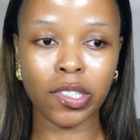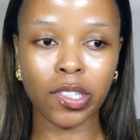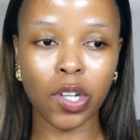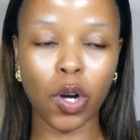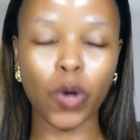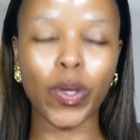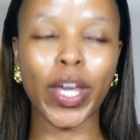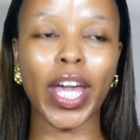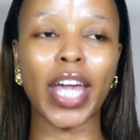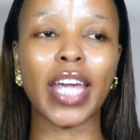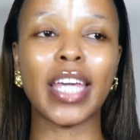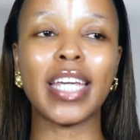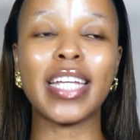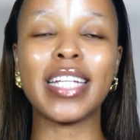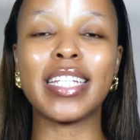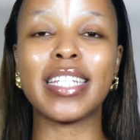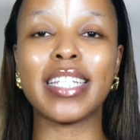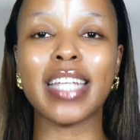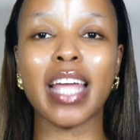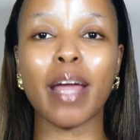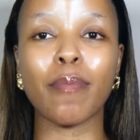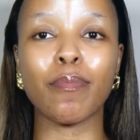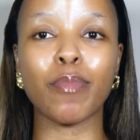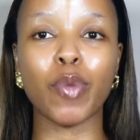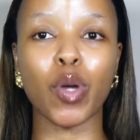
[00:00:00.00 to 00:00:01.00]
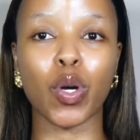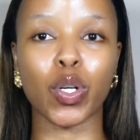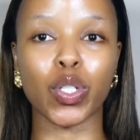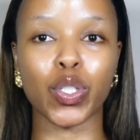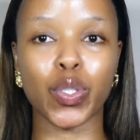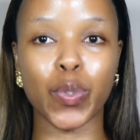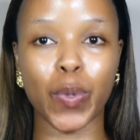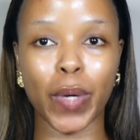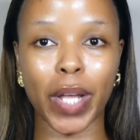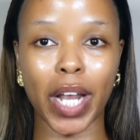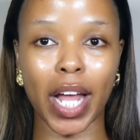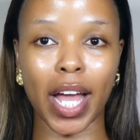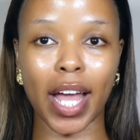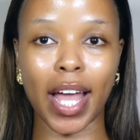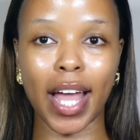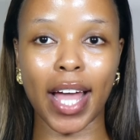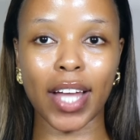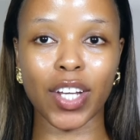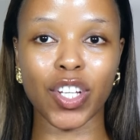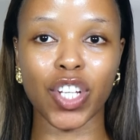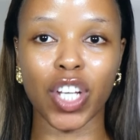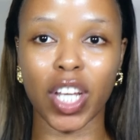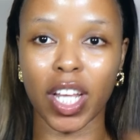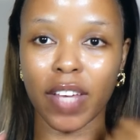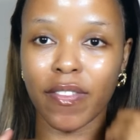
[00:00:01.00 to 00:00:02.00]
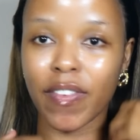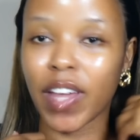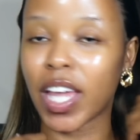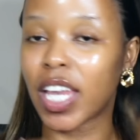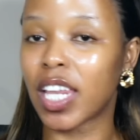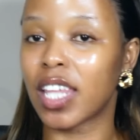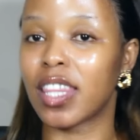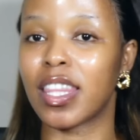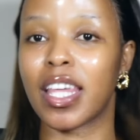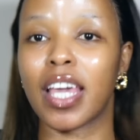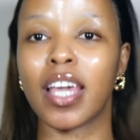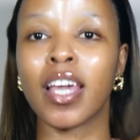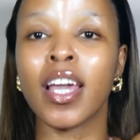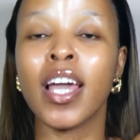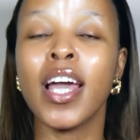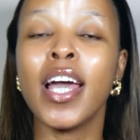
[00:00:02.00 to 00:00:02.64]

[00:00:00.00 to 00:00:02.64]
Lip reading: Okay, he DM'd me on Twitter, actually, anything.